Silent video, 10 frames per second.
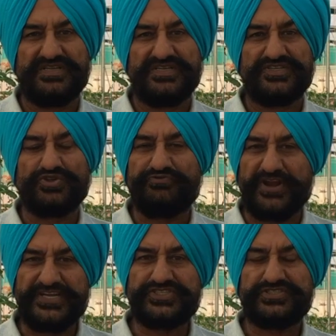So,
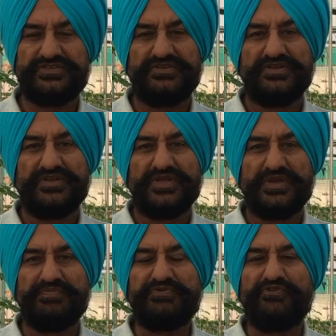friends,
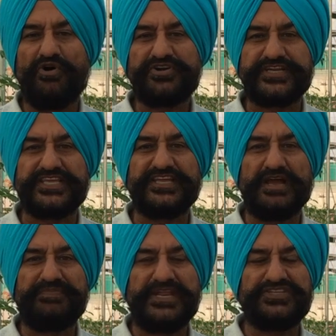before taking
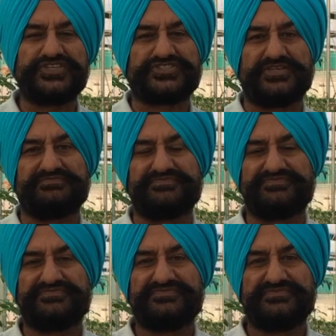up any system,
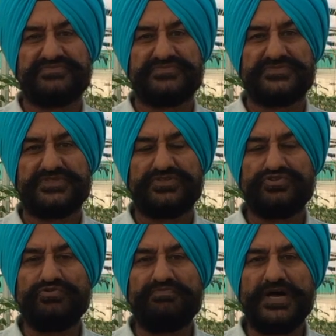
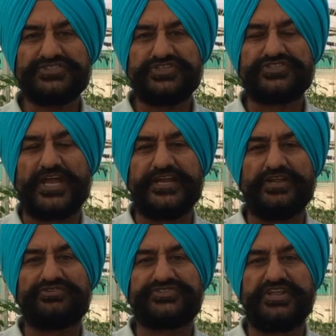you must decide
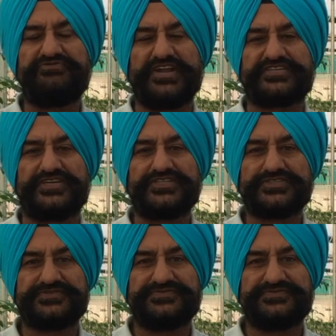on three factors: